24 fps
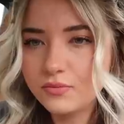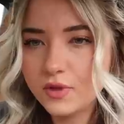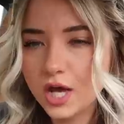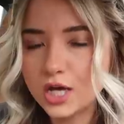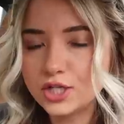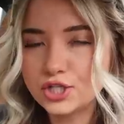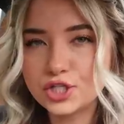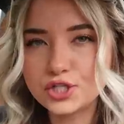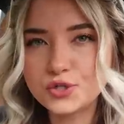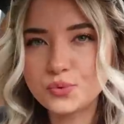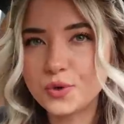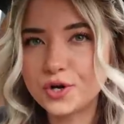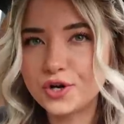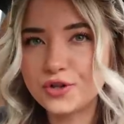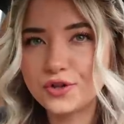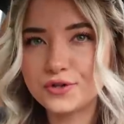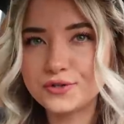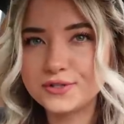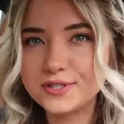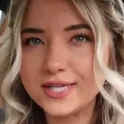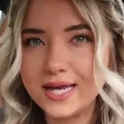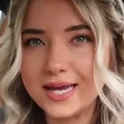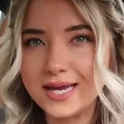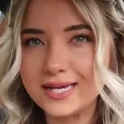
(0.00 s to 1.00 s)
it's just one of
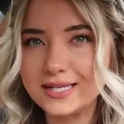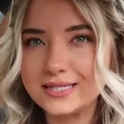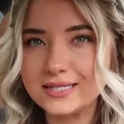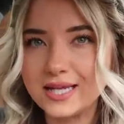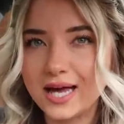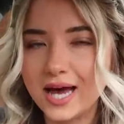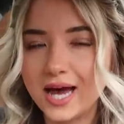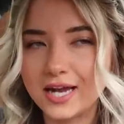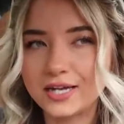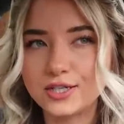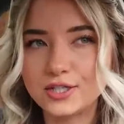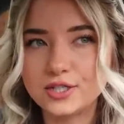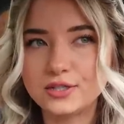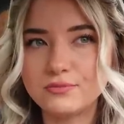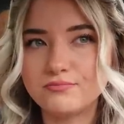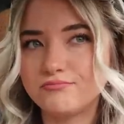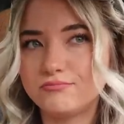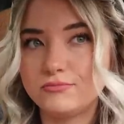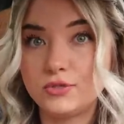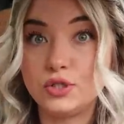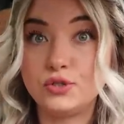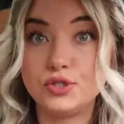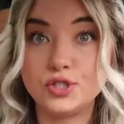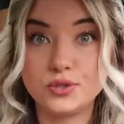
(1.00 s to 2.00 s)
those things that
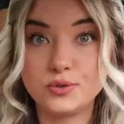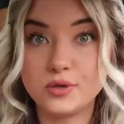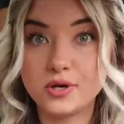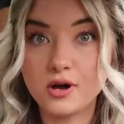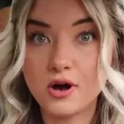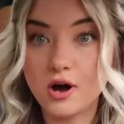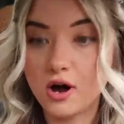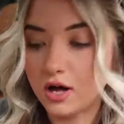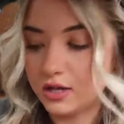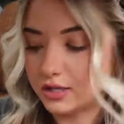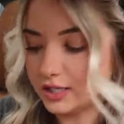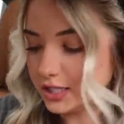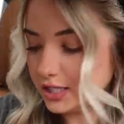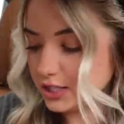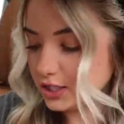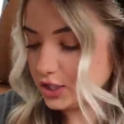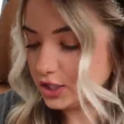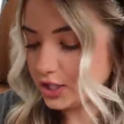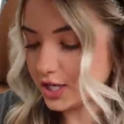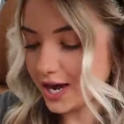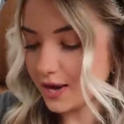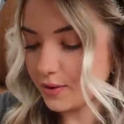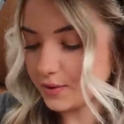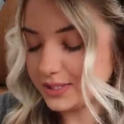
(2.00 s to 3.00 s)
you do in
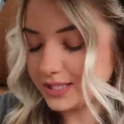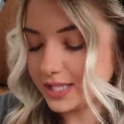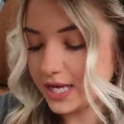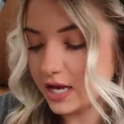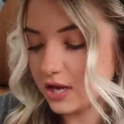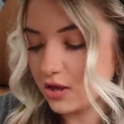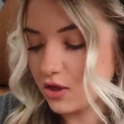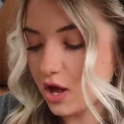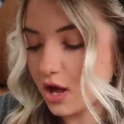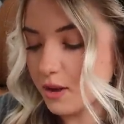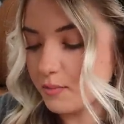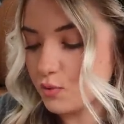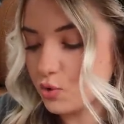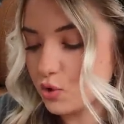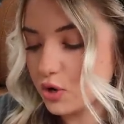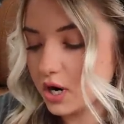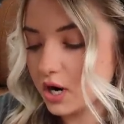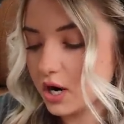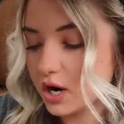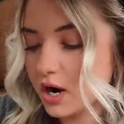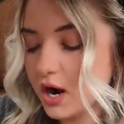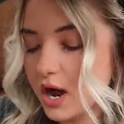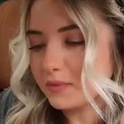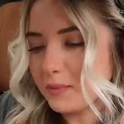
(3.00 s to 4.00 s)
college, I would say a lot
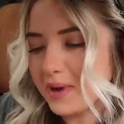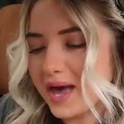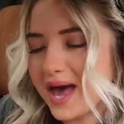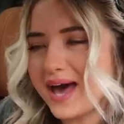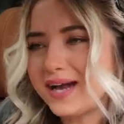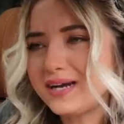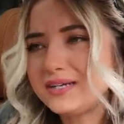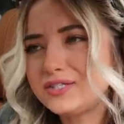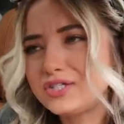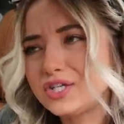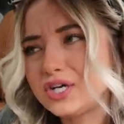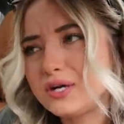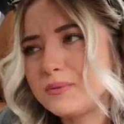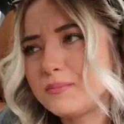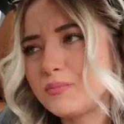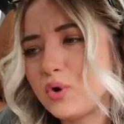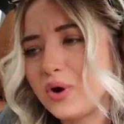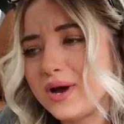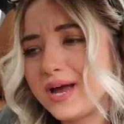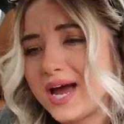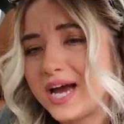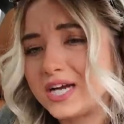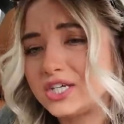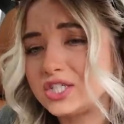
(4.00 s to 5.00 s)
more. But at a certain
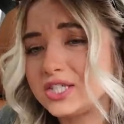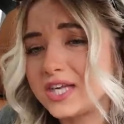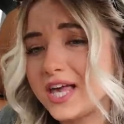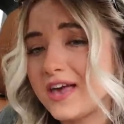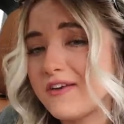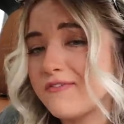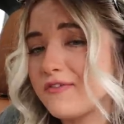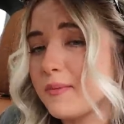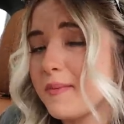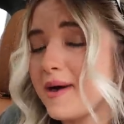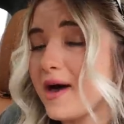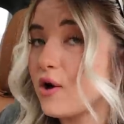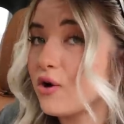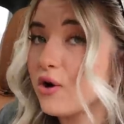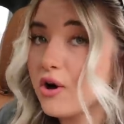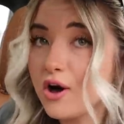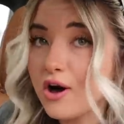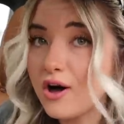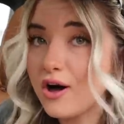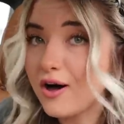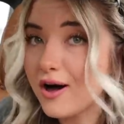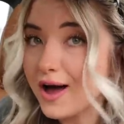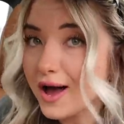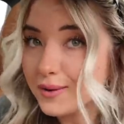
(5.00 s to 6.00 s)
point, I just gave up
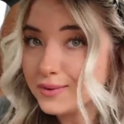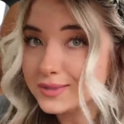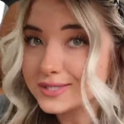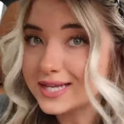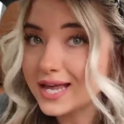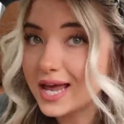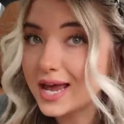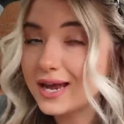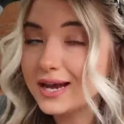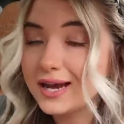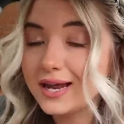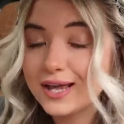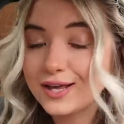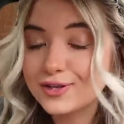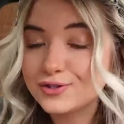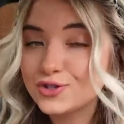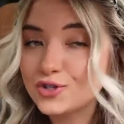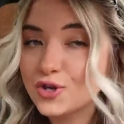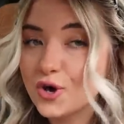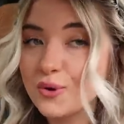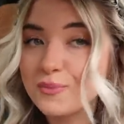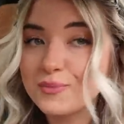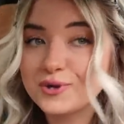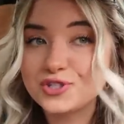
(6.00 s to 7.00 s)
alcohol. I was gaining
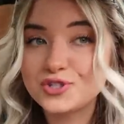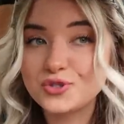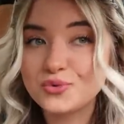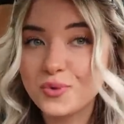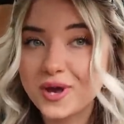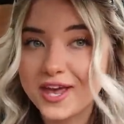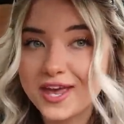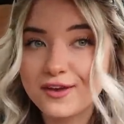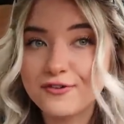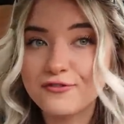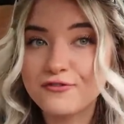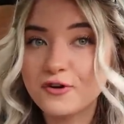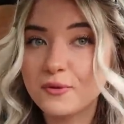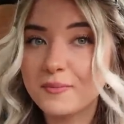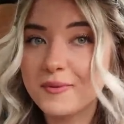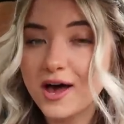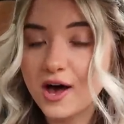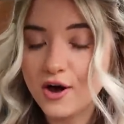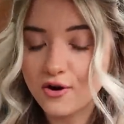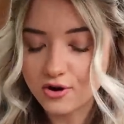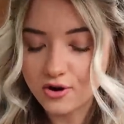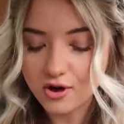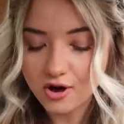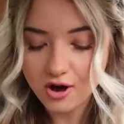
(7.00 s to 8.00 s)
so much weight from
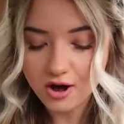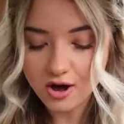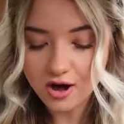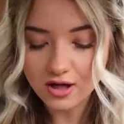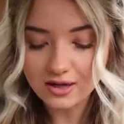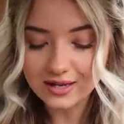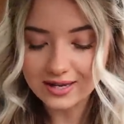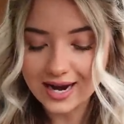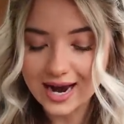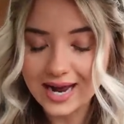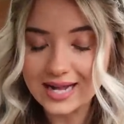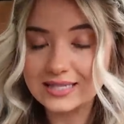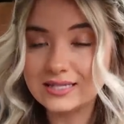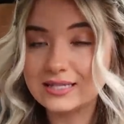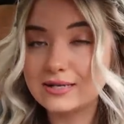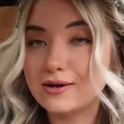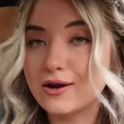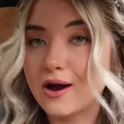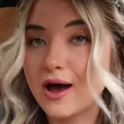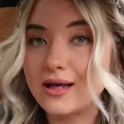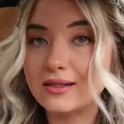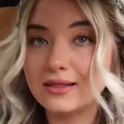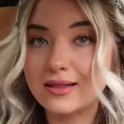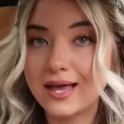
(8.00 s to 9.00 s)
alcohol and I did
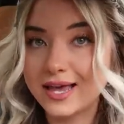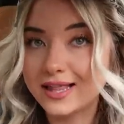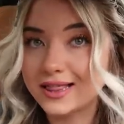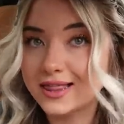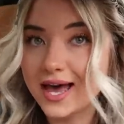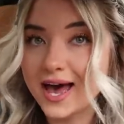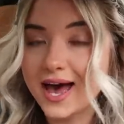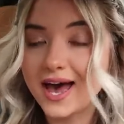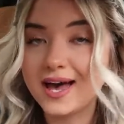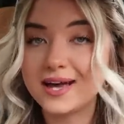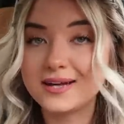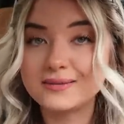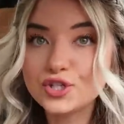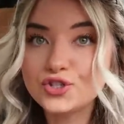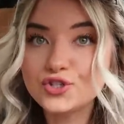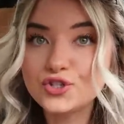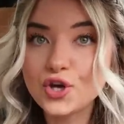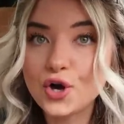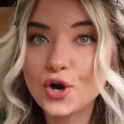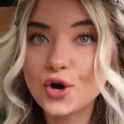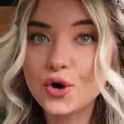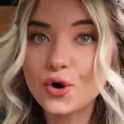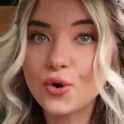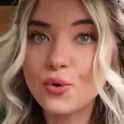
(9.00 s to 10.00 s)
not like that.
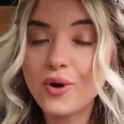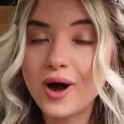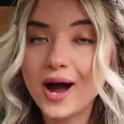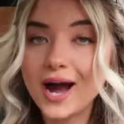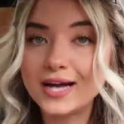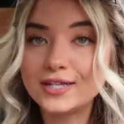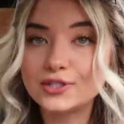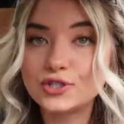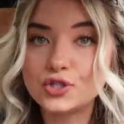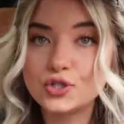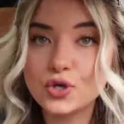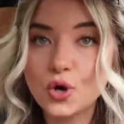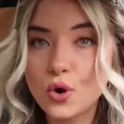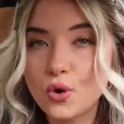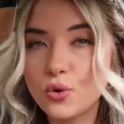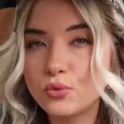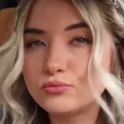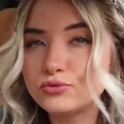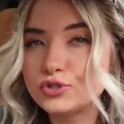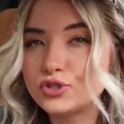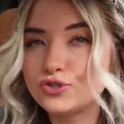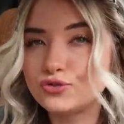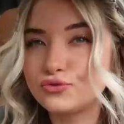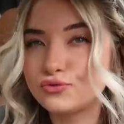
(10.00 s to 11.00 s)
So I
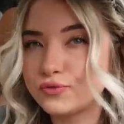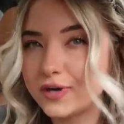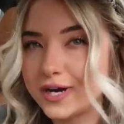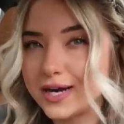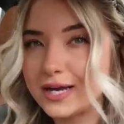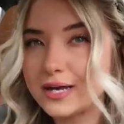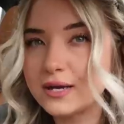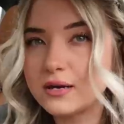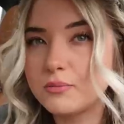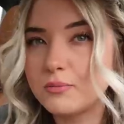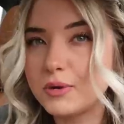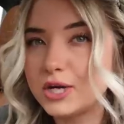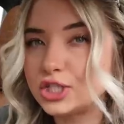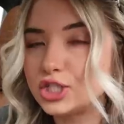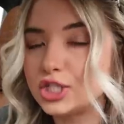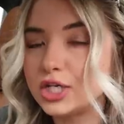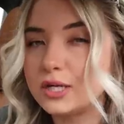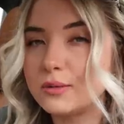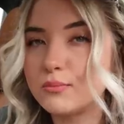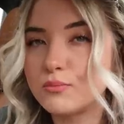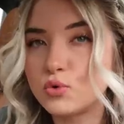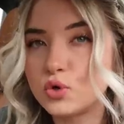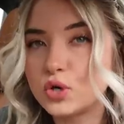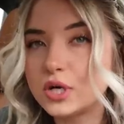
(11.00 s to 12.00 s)
don't drink much
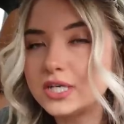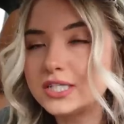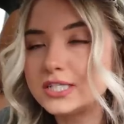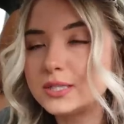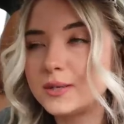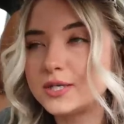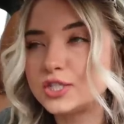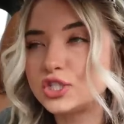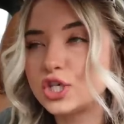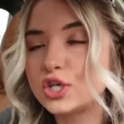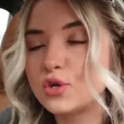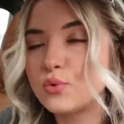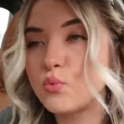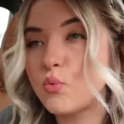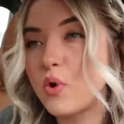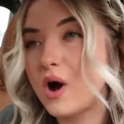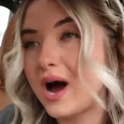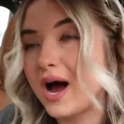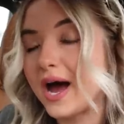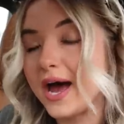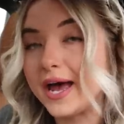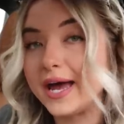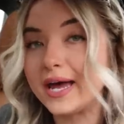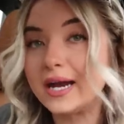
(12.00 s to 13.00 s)
anymore, especially
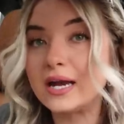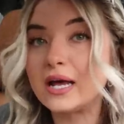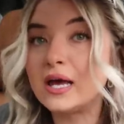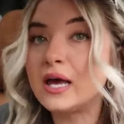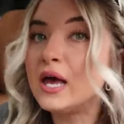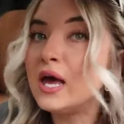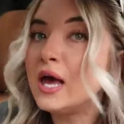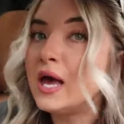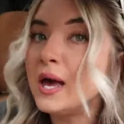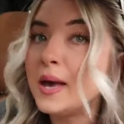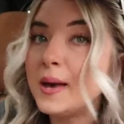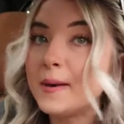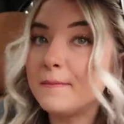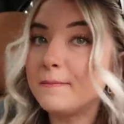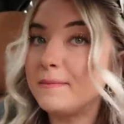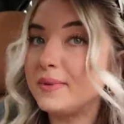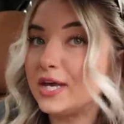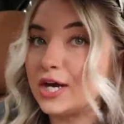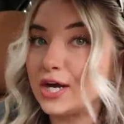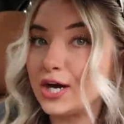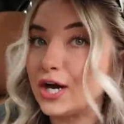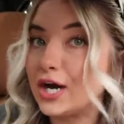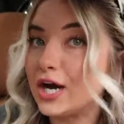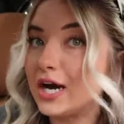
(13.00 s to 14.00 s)
wine
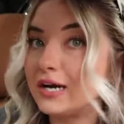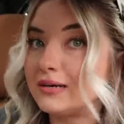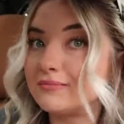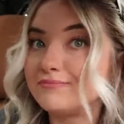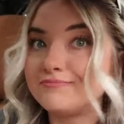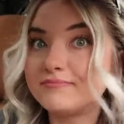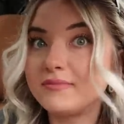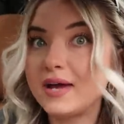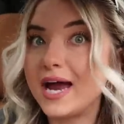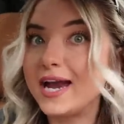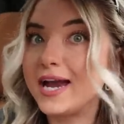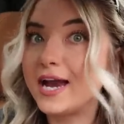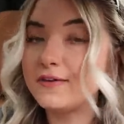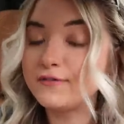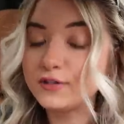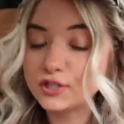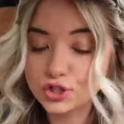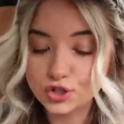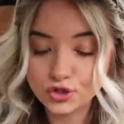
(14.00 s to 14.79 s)
beer. I never